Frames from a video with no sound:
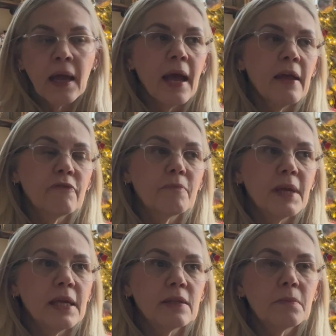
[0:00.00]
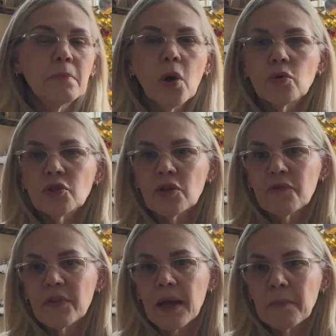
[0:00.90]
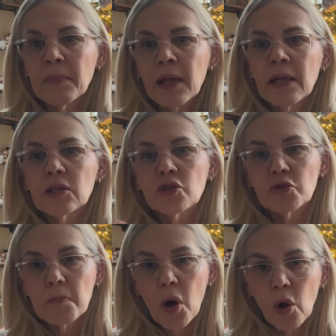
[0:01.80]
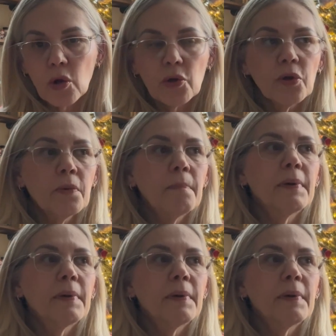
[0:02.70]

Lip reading: I have made most of them smaller,